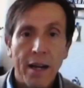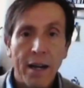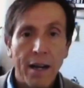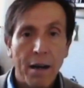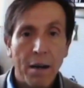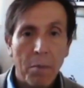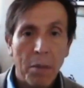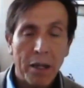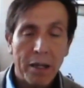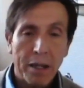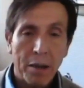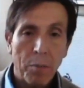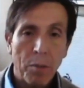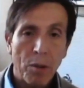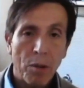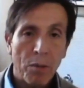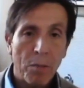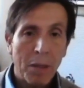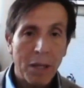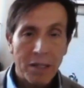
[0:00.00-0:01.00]
Um, a
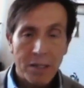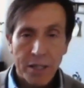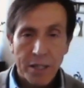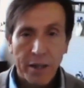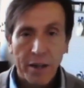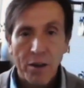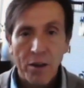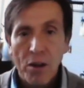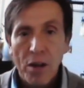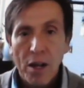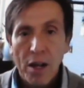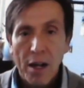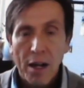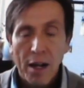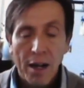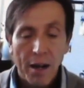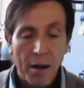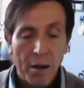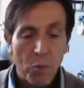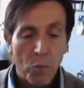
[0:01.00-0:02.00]
couple of months ago.
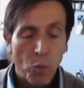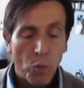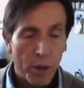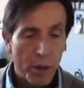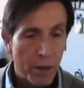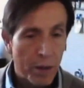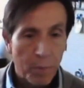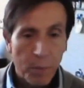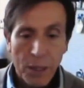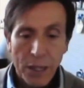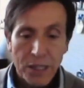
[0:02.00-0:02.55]
Um, we're in the